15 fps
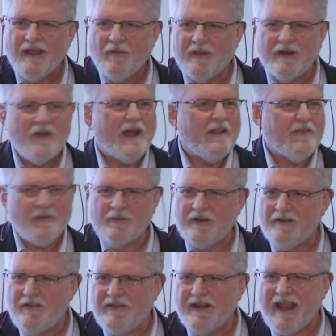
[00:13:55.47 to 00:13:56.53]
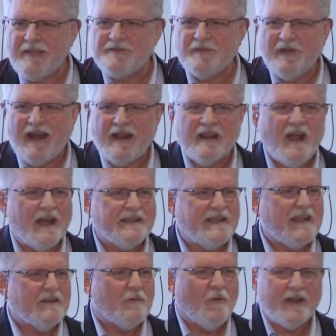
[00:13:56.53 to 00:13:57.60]
We know, how, we know their names, we know how to
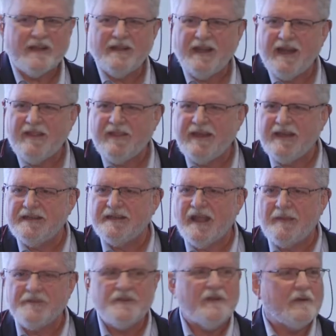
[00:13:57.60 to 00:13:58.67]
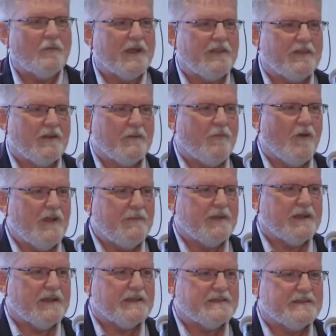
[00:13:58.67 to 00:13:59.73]
contact, and what clinic they need to come to, and when their
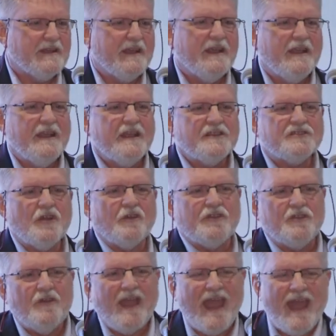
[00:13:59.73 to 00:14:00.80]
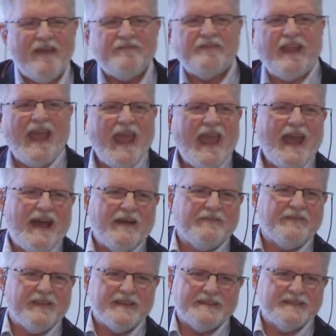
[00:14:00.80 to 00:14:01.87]
appointment is. So you have to
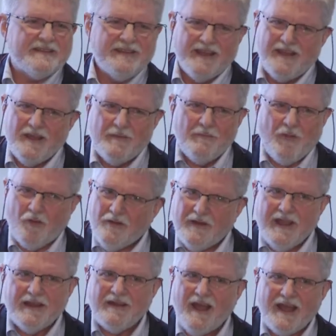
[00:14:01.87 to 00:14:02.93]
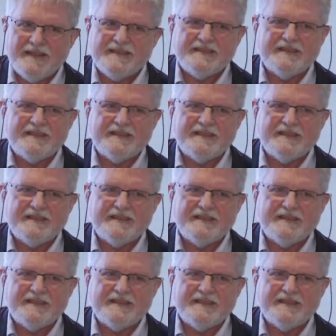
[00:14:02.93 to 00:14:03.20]
have this boring, non